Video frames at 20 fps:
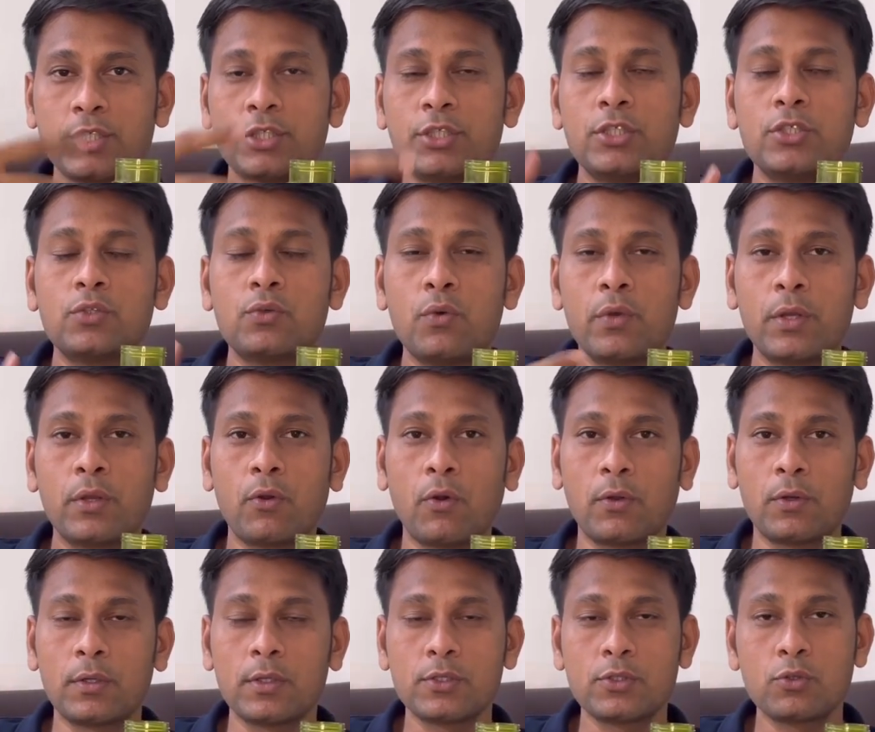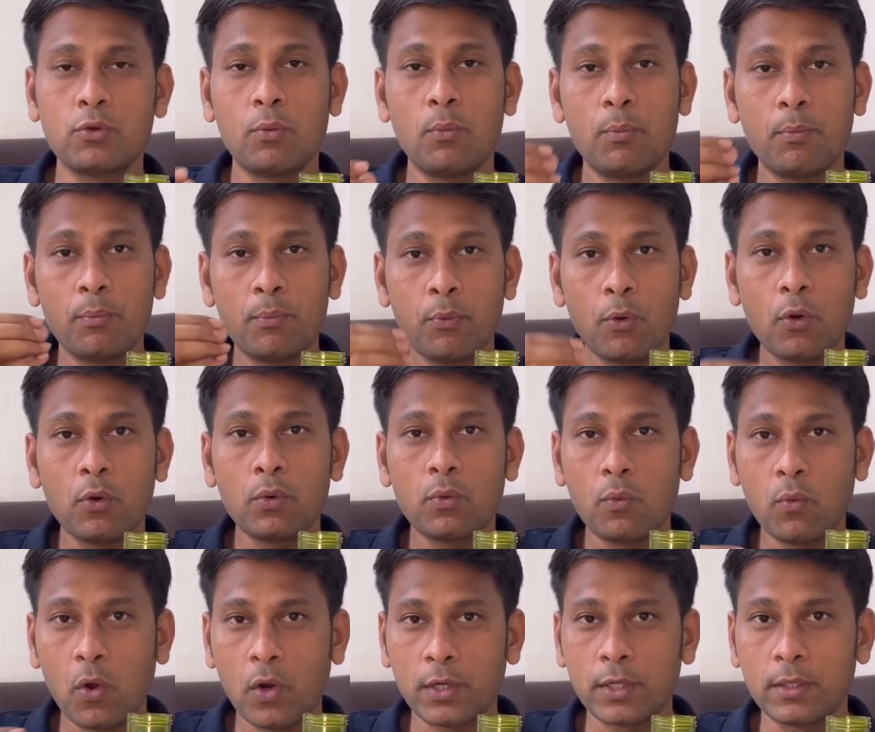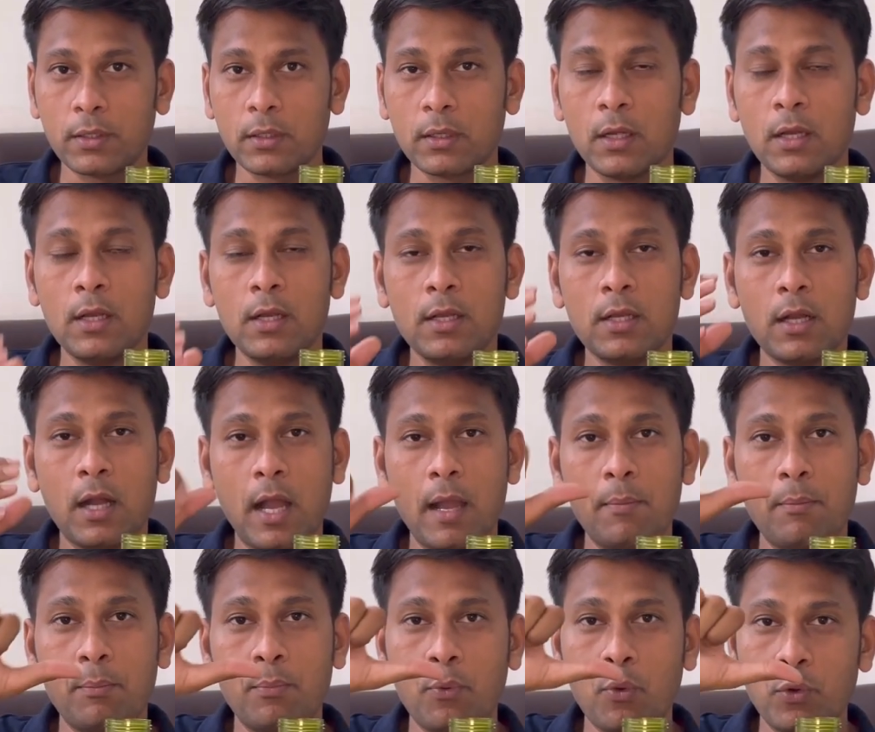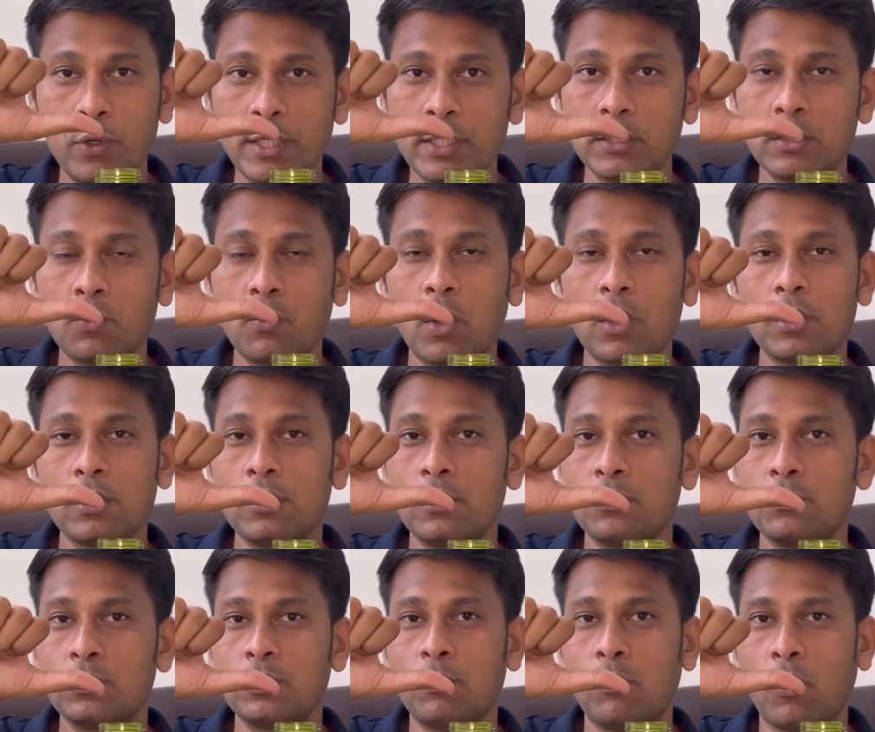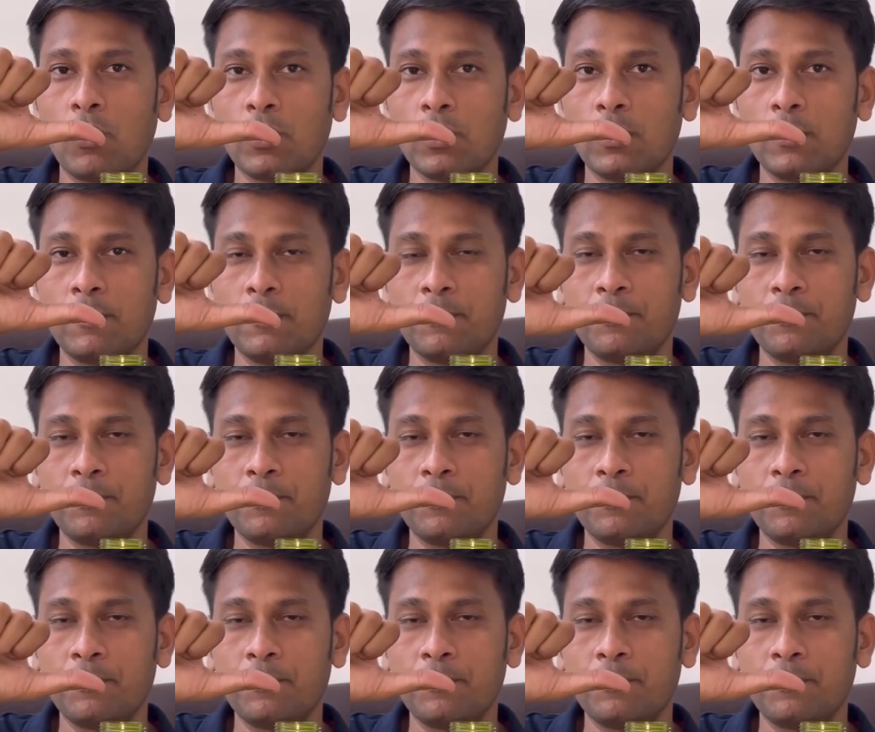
is going on. So pour water. I am pouring the water into the bottle.